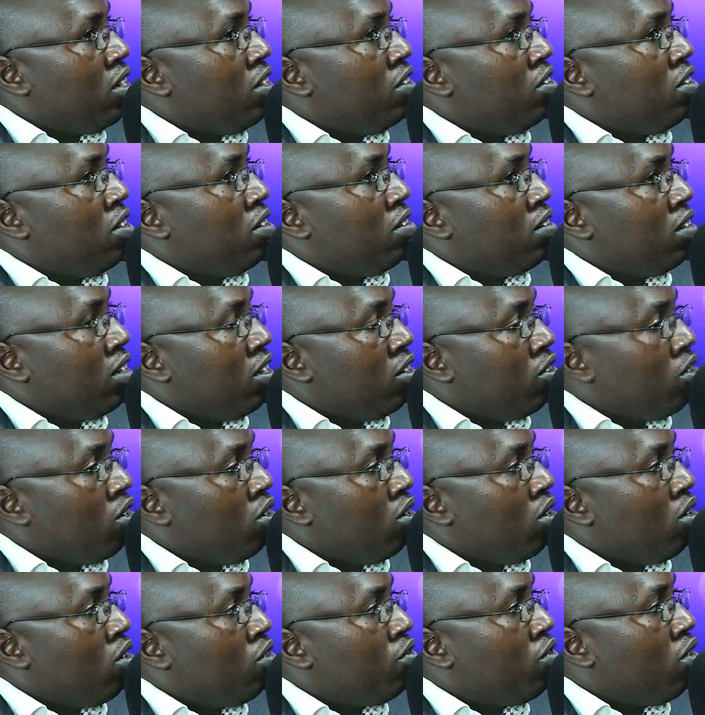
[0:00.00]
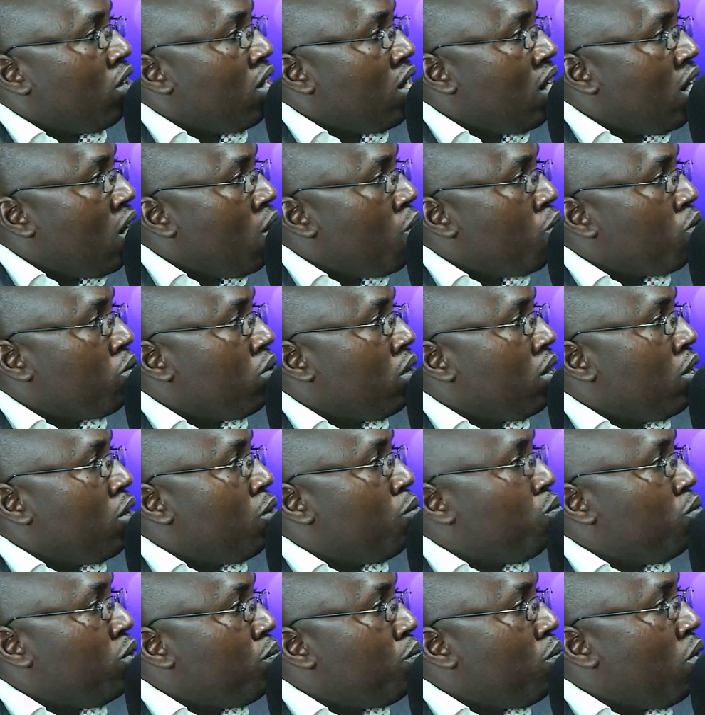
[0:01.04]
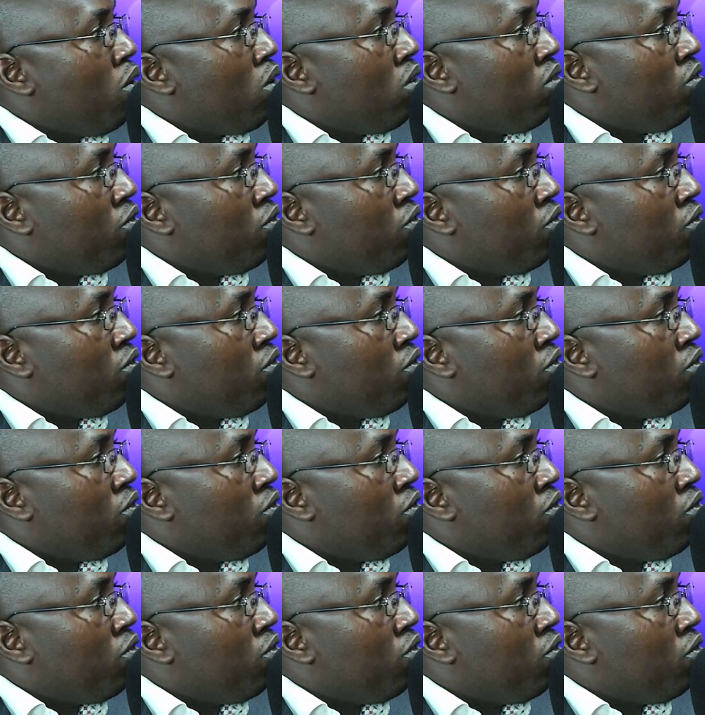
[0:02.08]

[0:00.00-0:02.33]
legislation of how people